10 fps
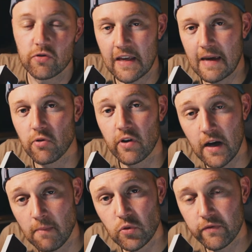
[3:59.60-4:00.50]
use the cable that
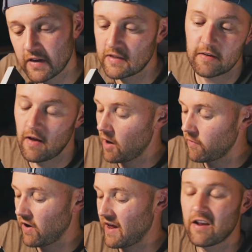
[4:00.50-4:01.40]
comes with this.
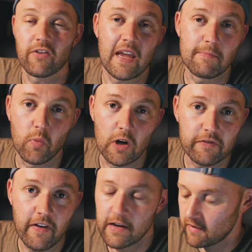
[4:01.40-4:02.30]
However, any other cable works
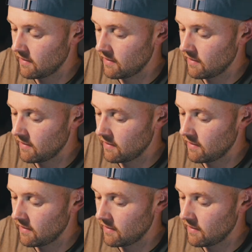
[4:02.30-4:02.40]
fine.